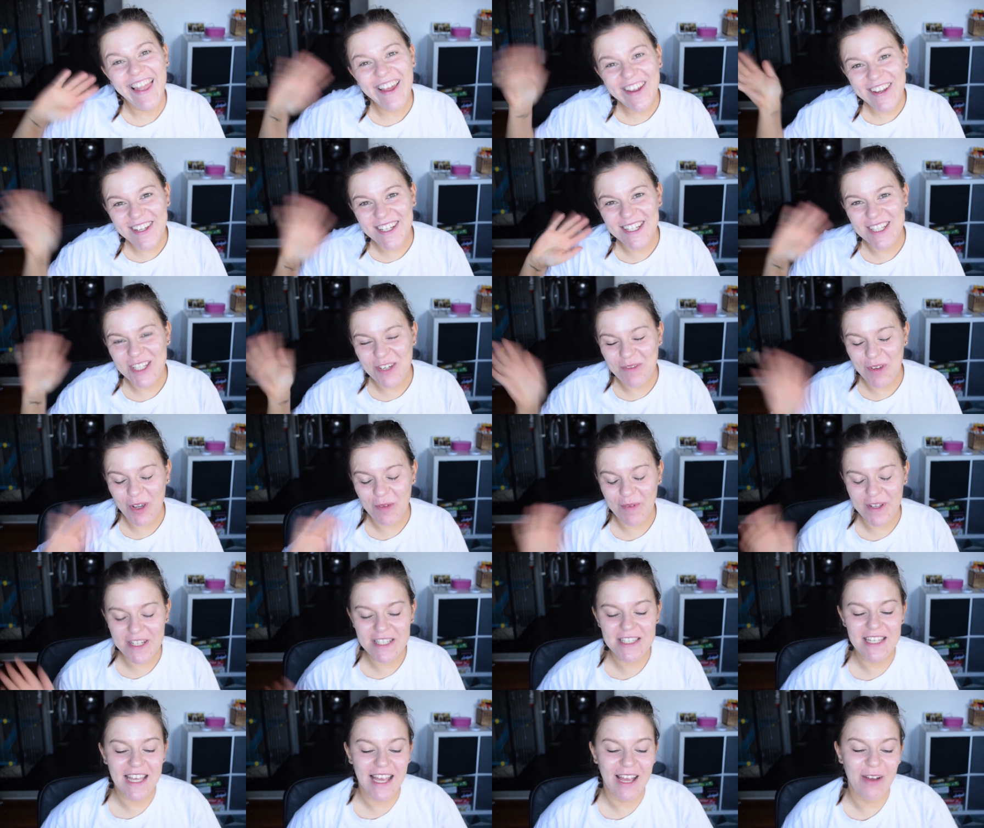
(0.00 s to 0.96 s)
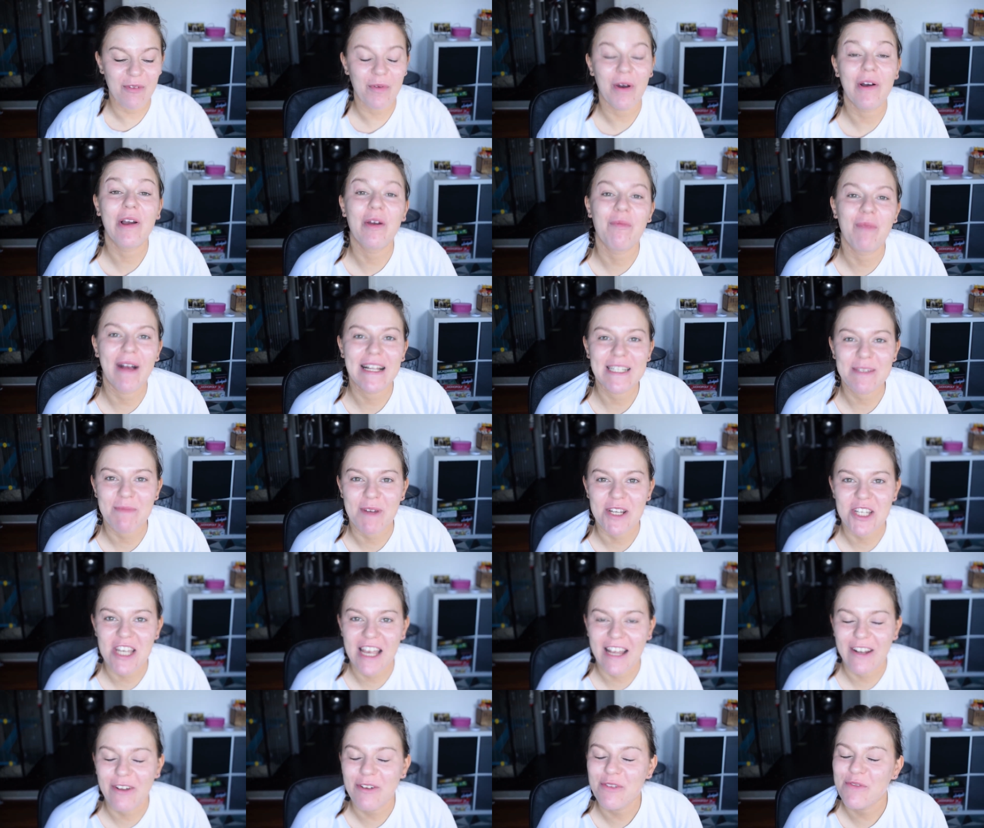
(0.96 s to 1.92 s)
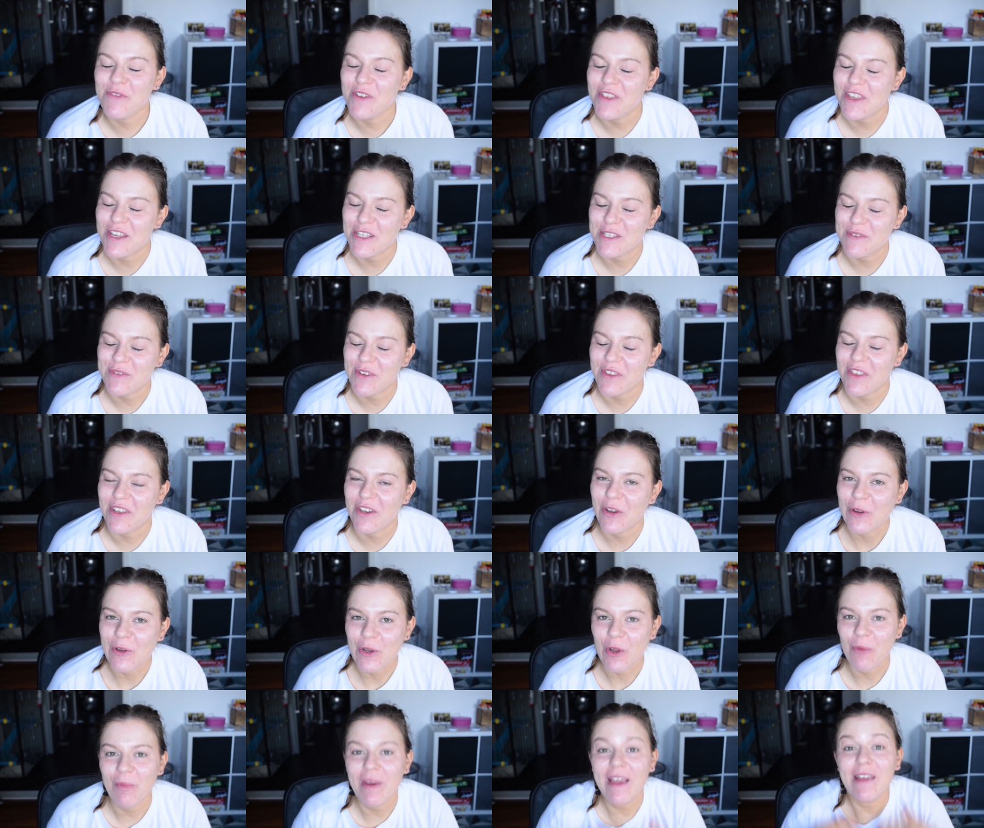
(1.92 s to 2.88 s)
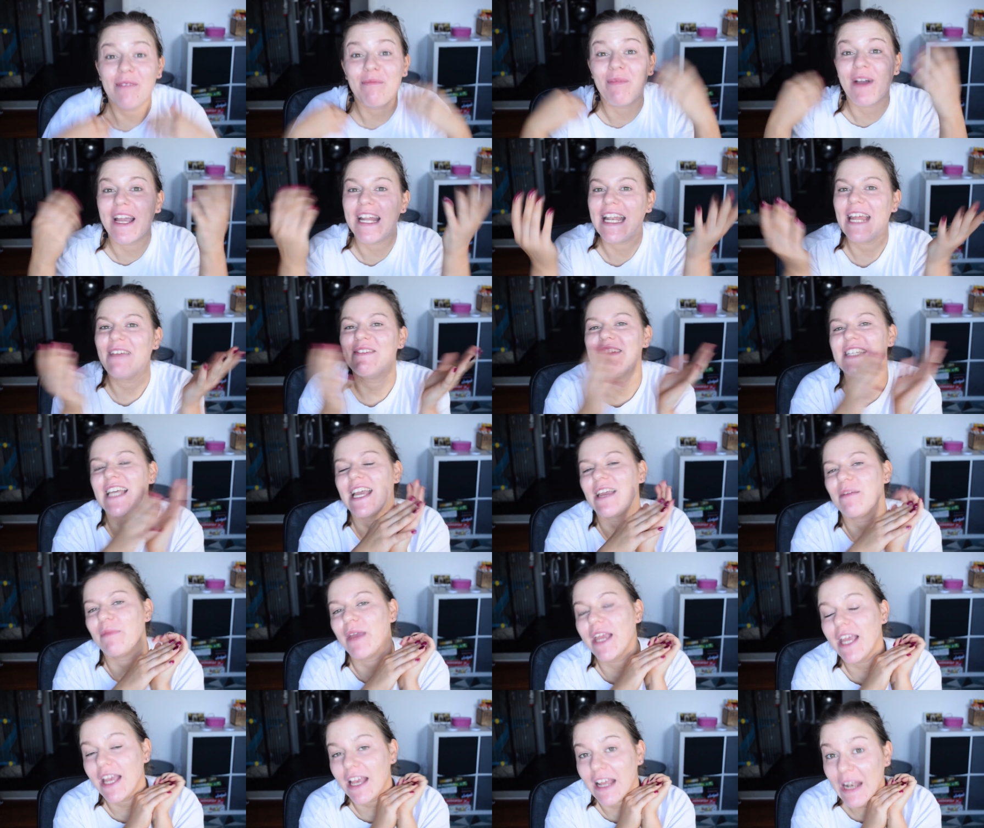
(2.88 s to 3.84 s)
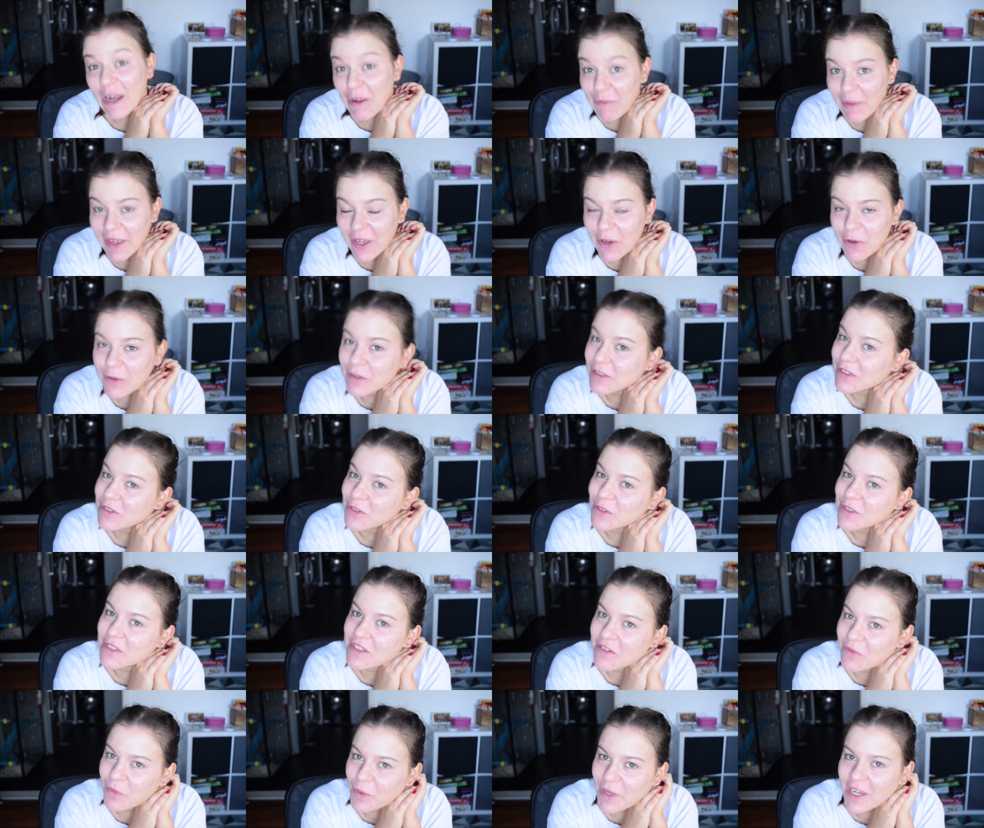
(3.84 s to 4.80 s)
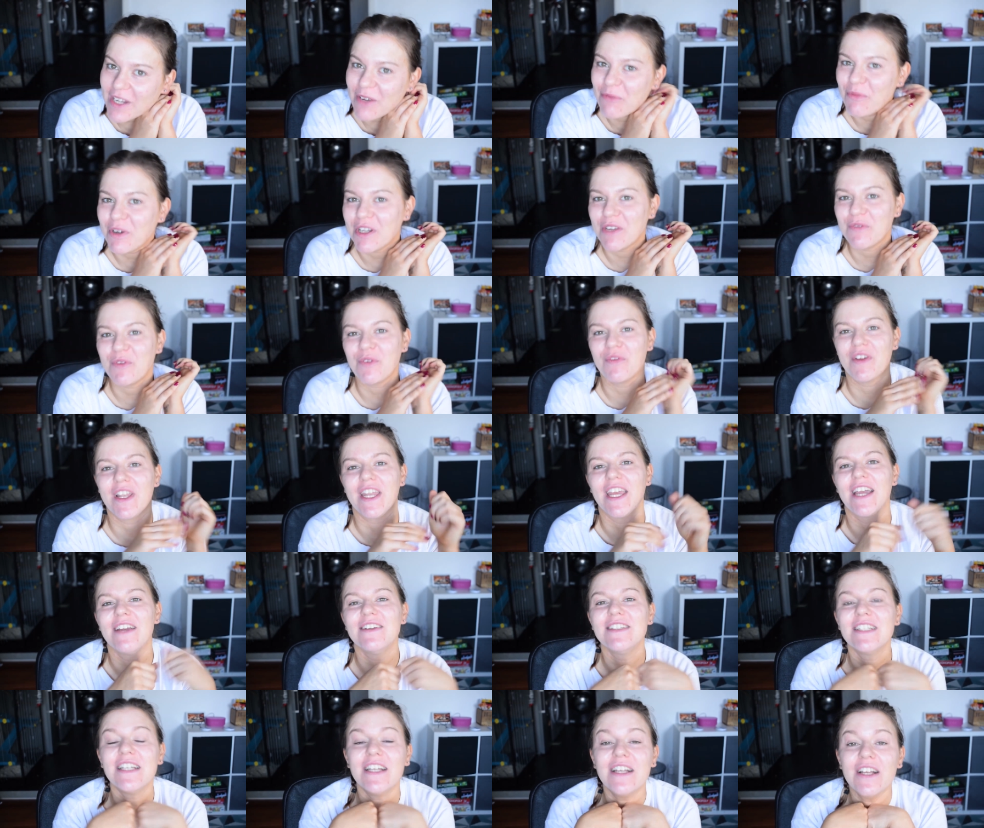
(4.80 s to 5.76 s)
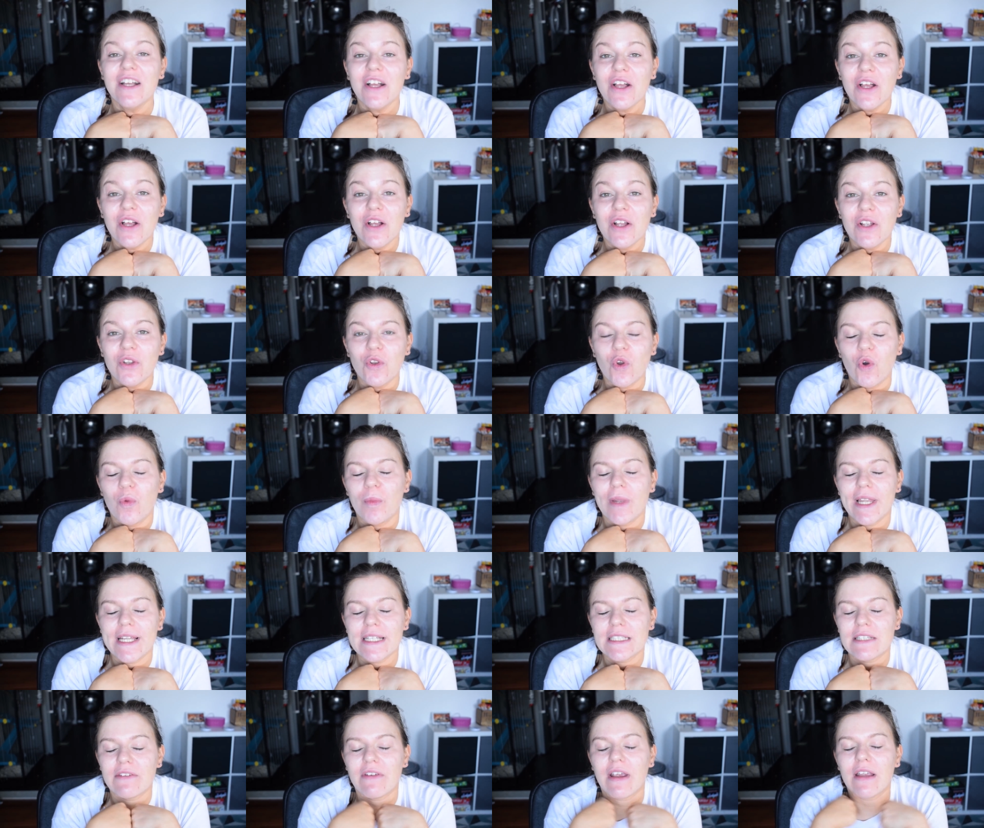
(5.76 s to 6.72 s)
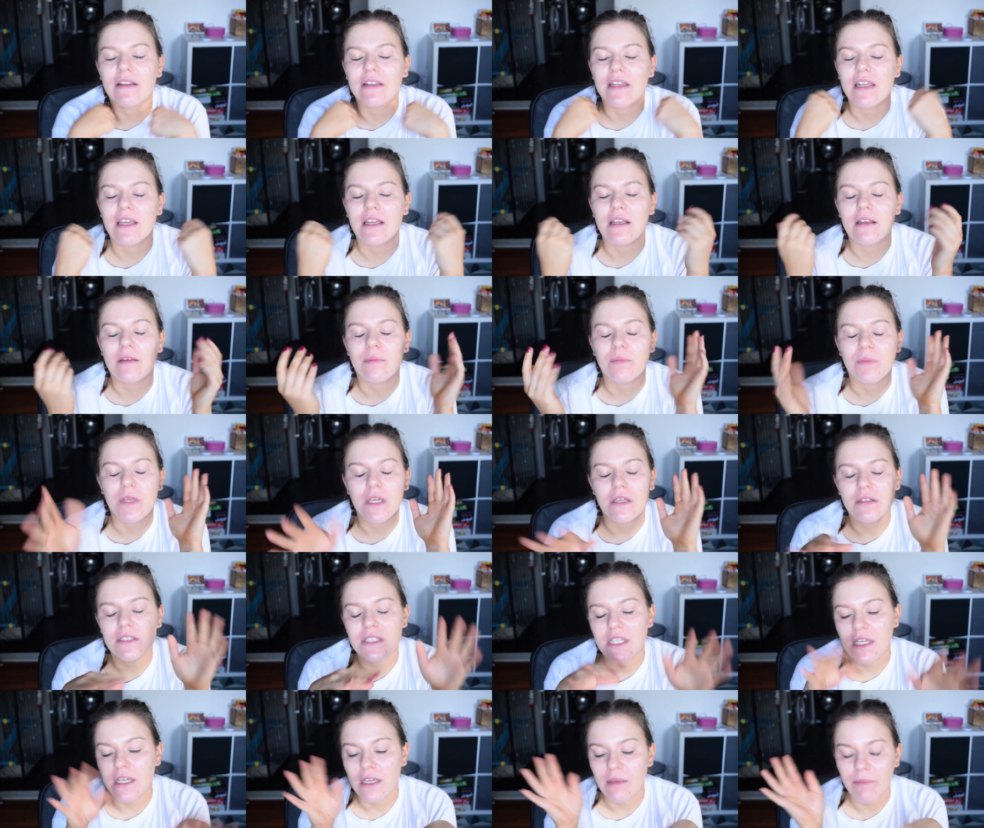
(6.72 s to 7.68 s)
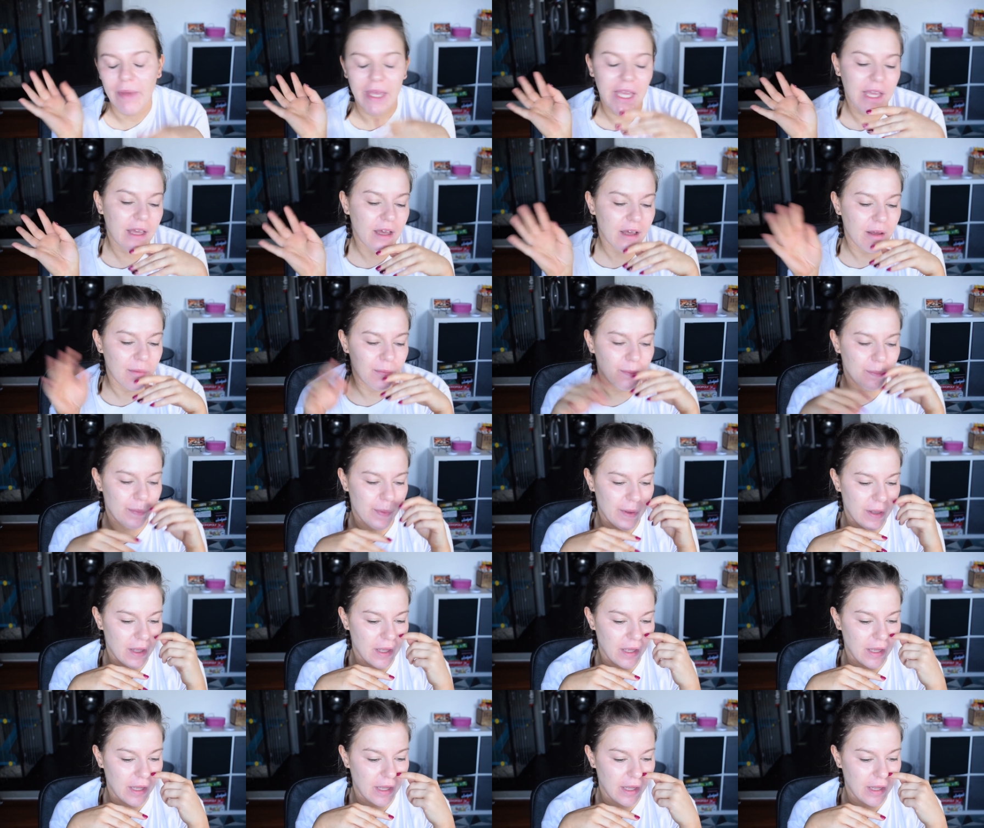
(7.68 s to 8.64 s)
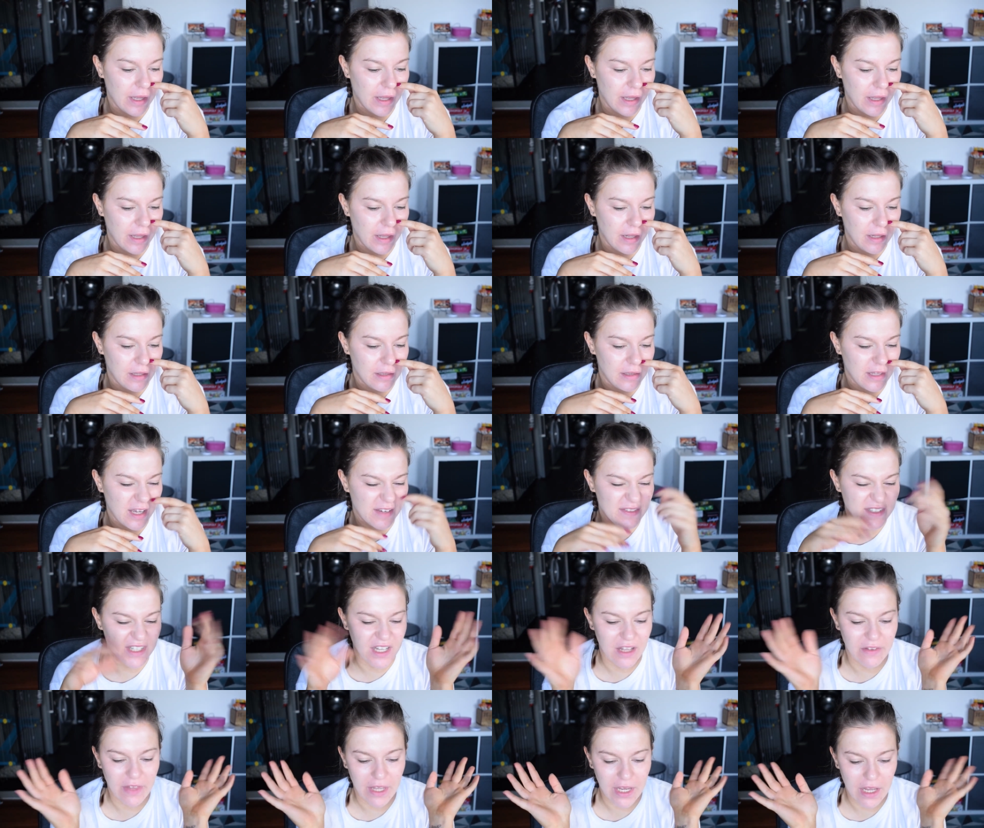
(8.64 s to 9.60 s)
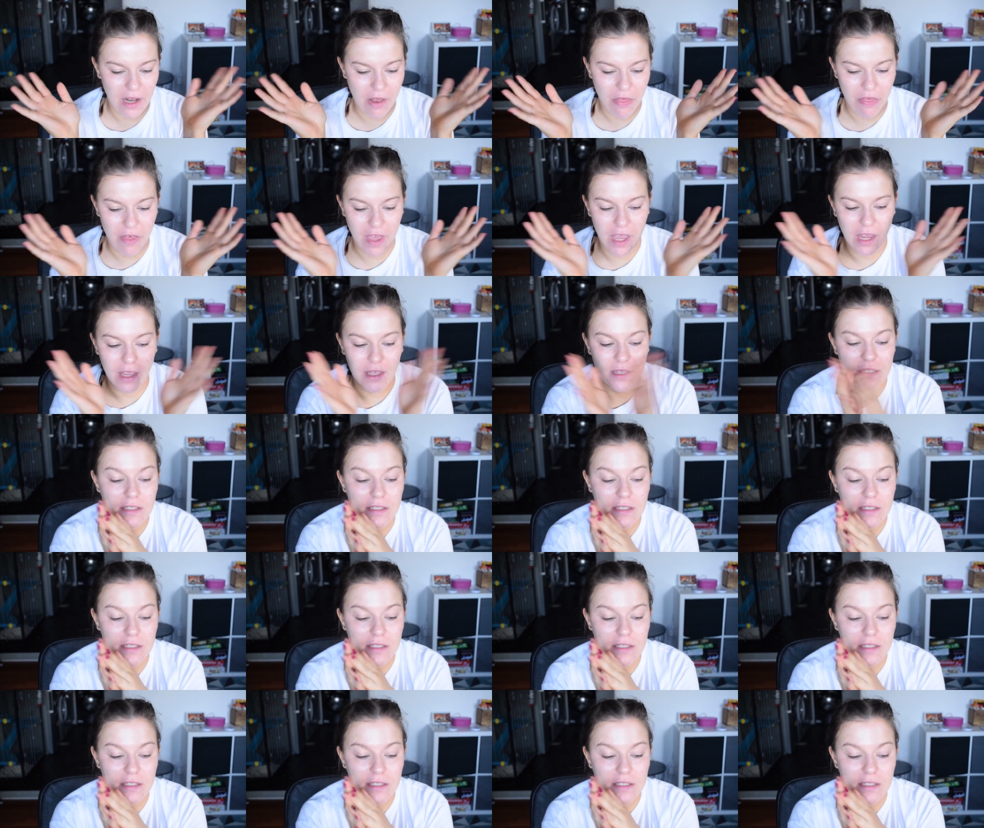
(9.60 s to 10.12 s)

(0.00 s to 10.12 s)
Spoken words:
Hey YouTube humans, and welcome back to my channel. For those of you that don't know me, my name is Amy and I make all sorts of weird and wonderful videos, normally surrounding beauty, makeup, lifestyle, that kind of thing.